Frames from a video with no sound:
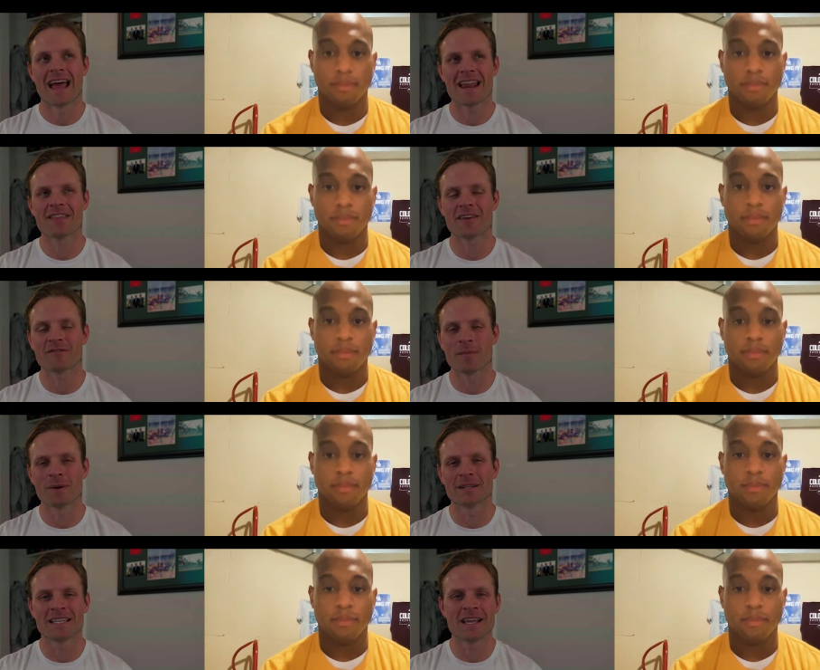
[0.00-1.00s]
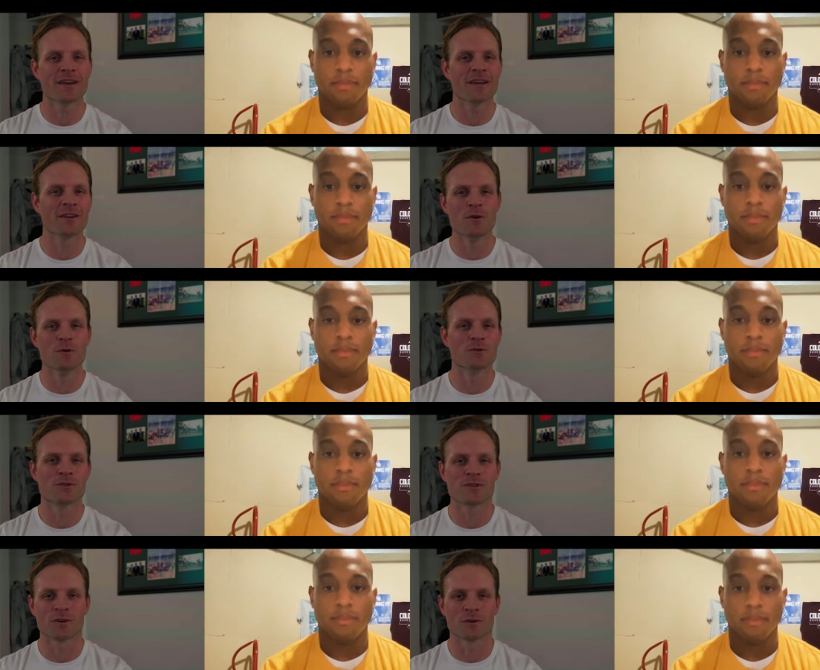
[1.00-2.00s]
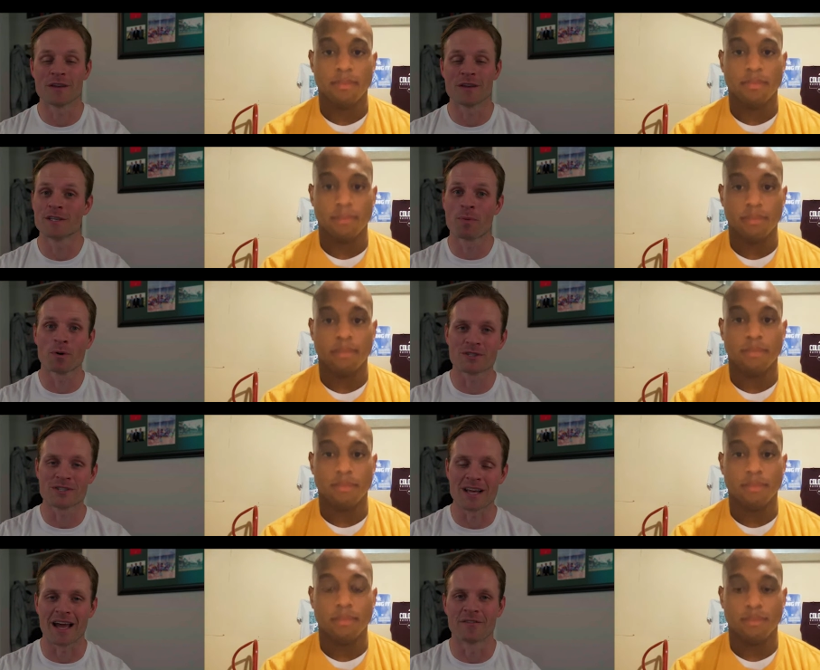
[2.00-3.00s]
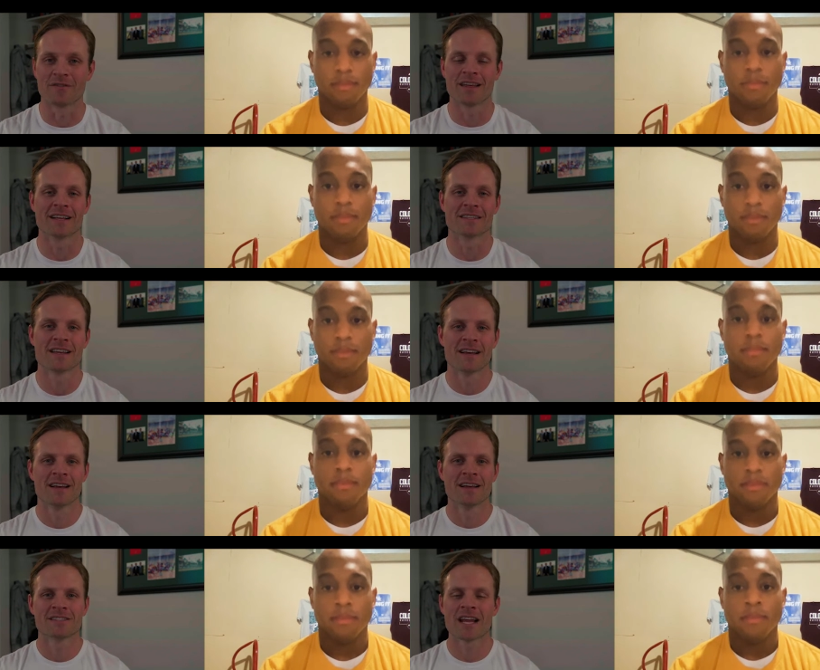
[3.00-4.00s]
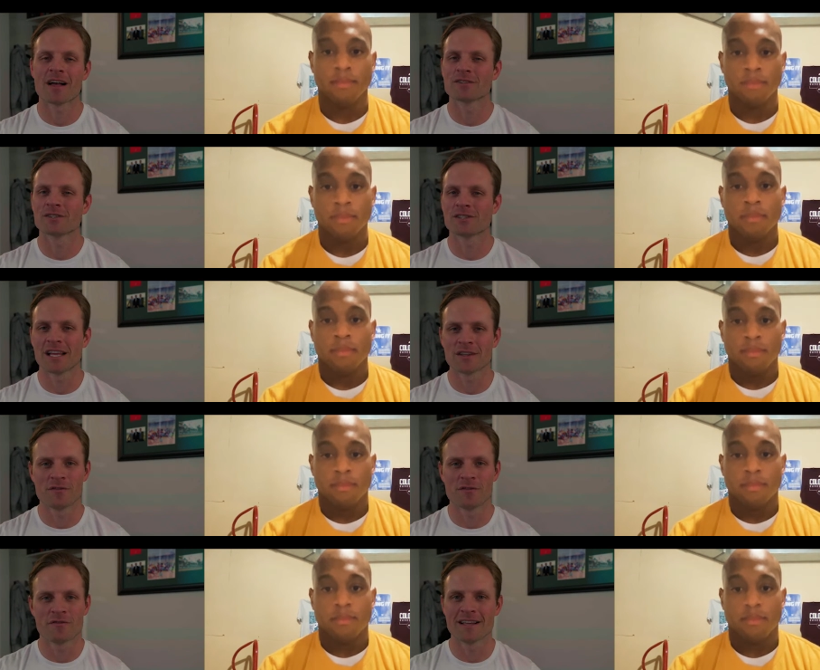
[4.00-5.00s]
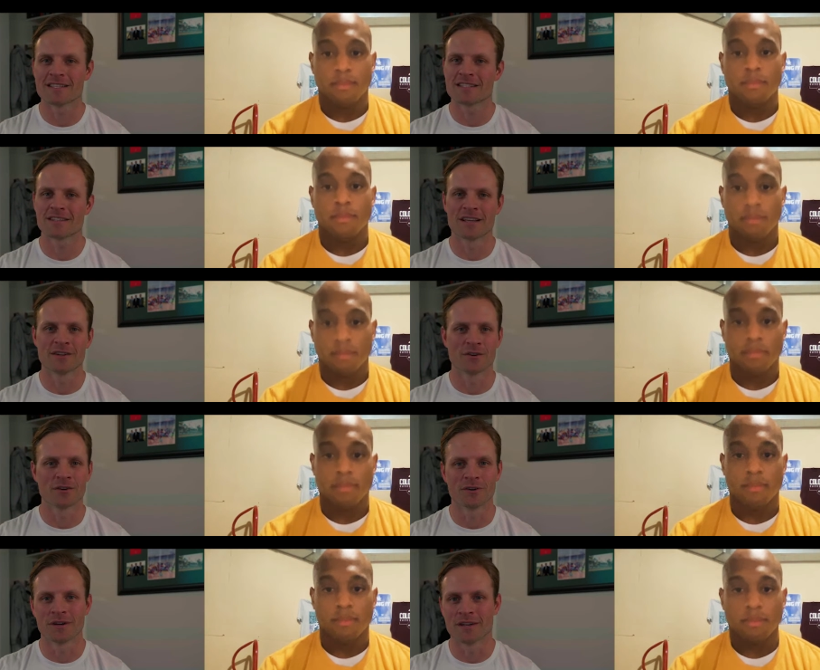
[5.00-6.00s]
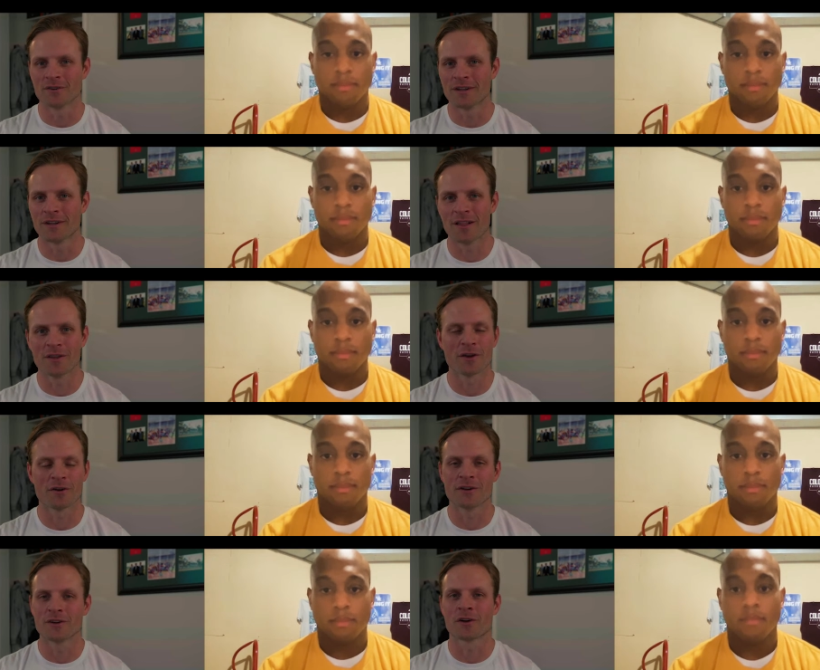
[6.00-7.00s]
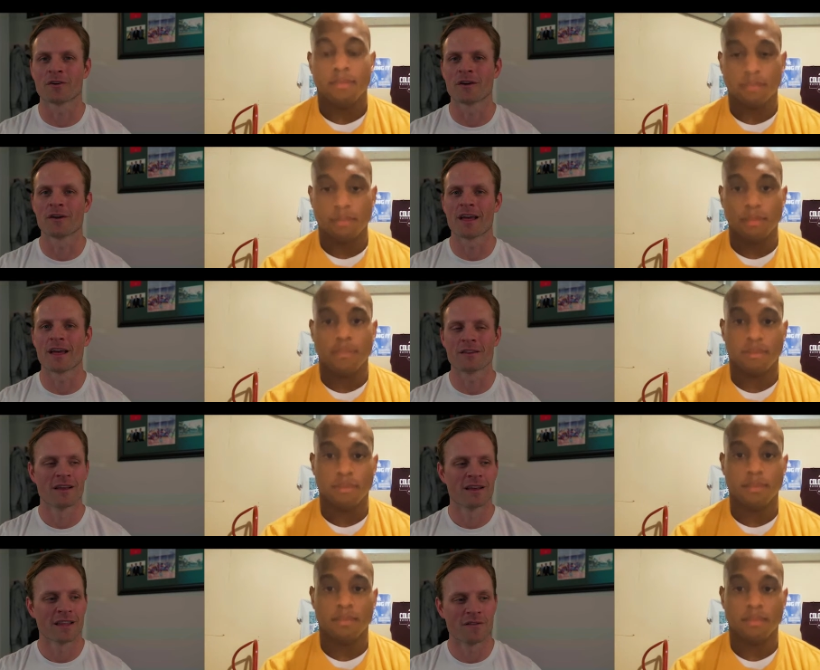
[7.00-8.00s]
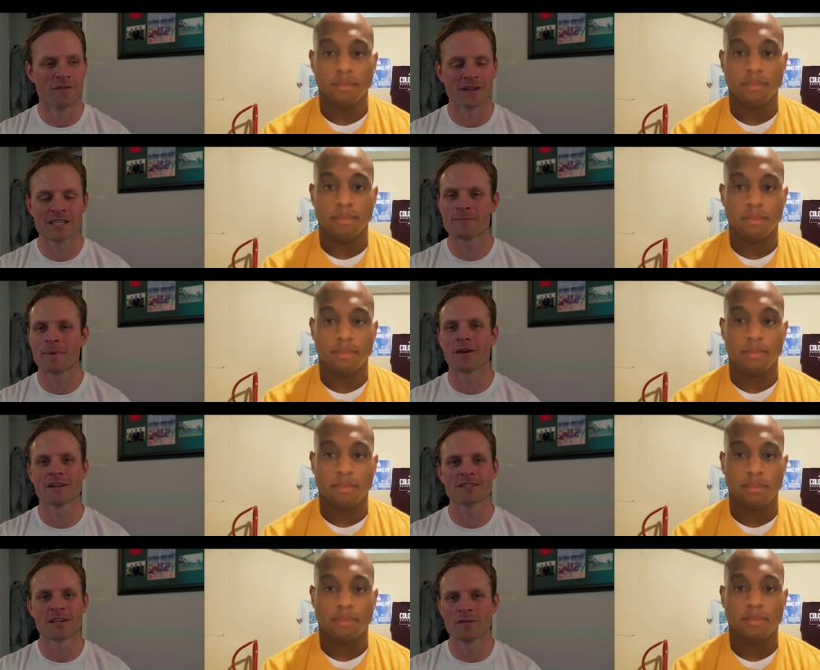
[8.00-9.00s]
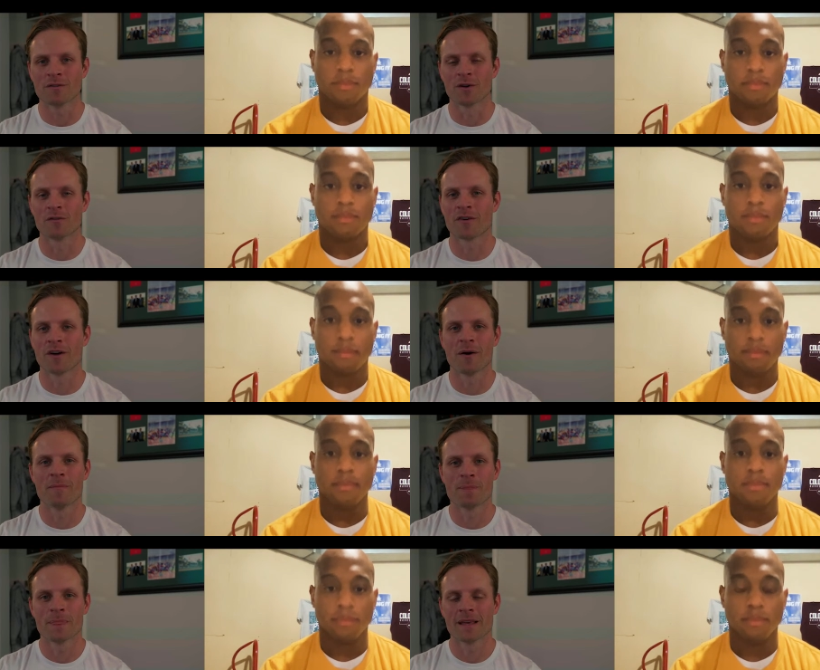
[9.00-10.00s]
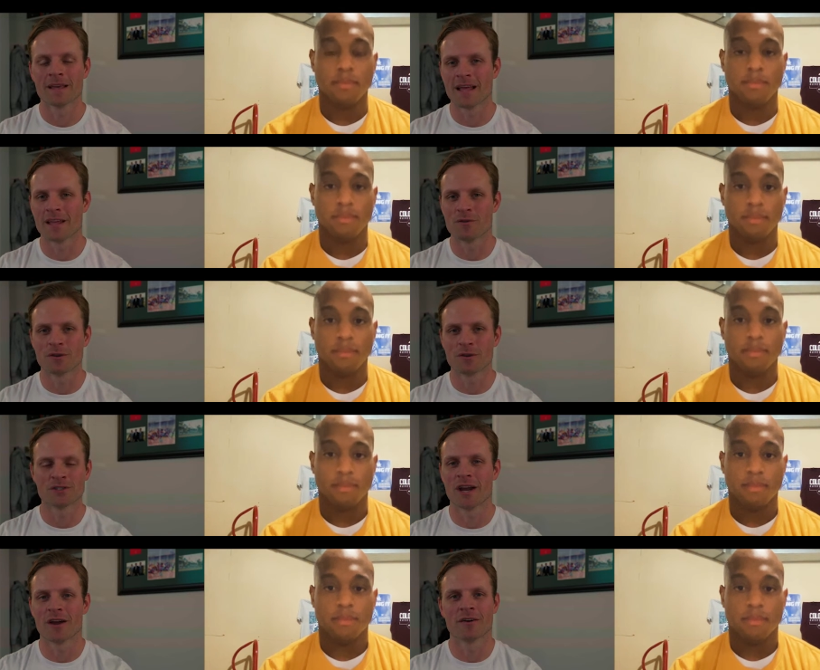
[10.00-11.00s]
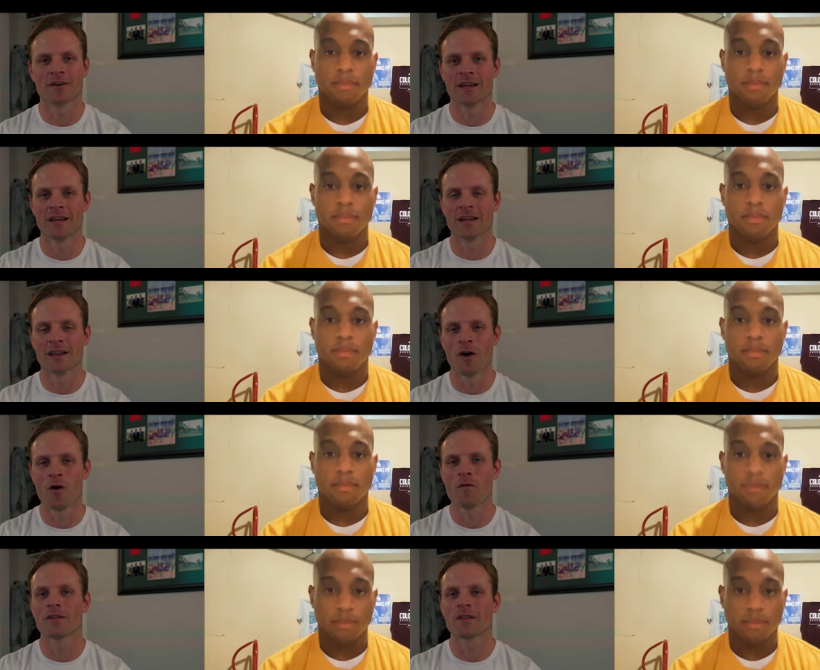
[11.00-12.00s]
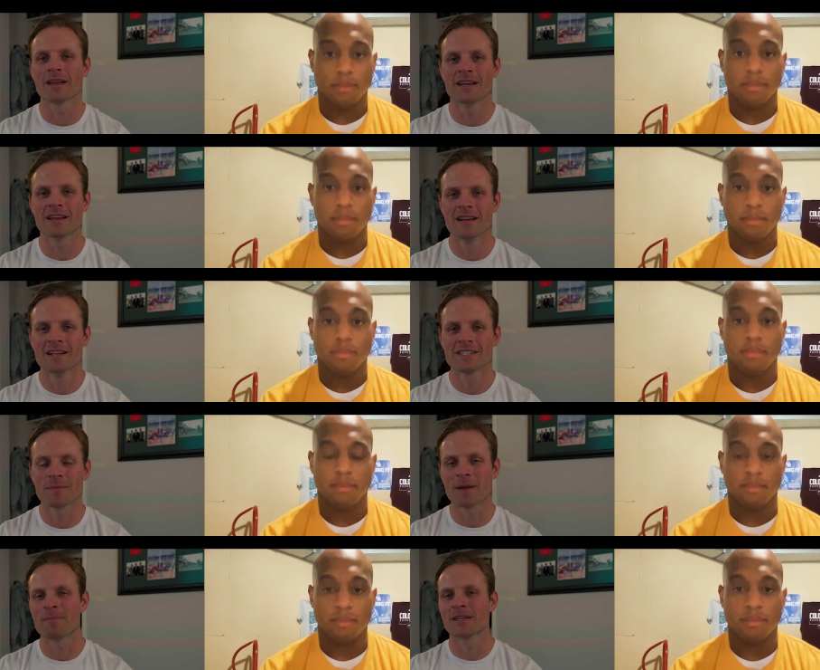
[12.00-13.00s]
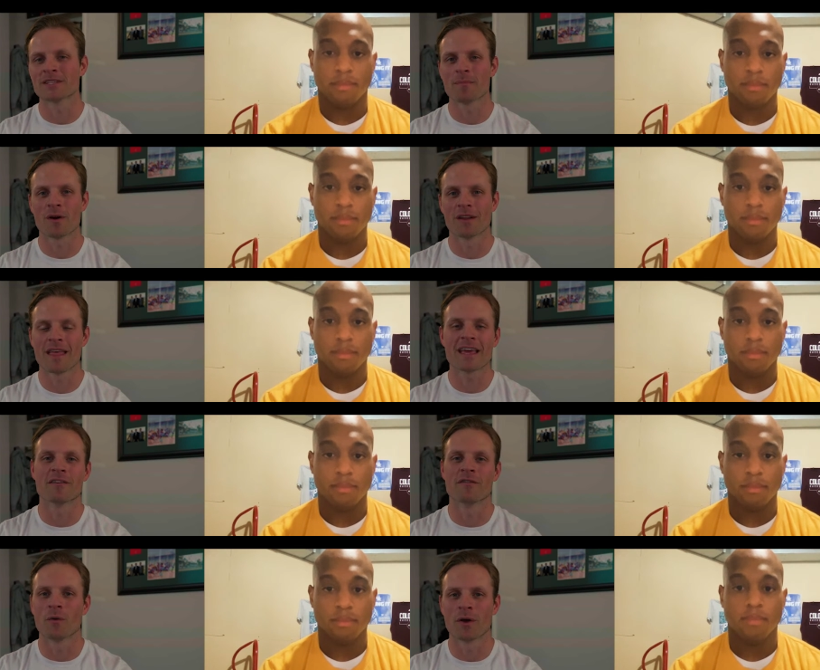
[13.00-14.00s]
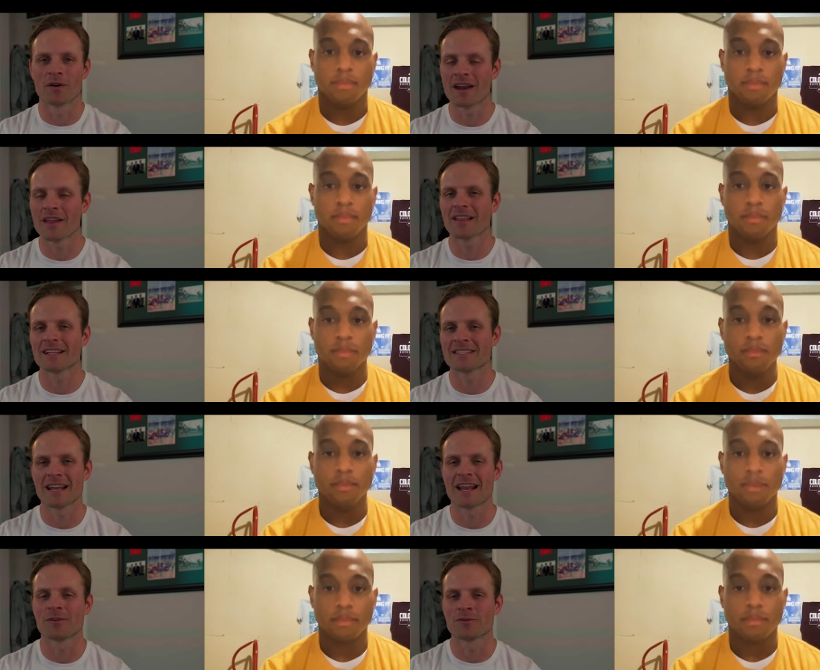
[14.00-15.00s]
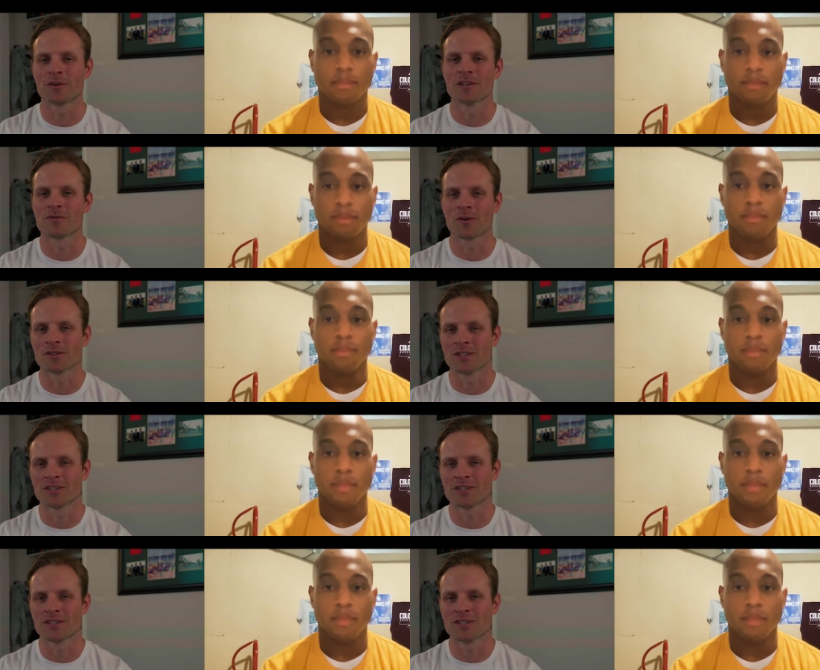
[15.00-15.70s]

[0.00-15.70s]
Speaker 1: anything from a TV news or TV sports side of things, challenges that you face in your in your daily or in your career that that you've experienced, that you've learned from, and that you can share. And, and hopefully somebody picks up on and they can avoid or anything that stand out to you as far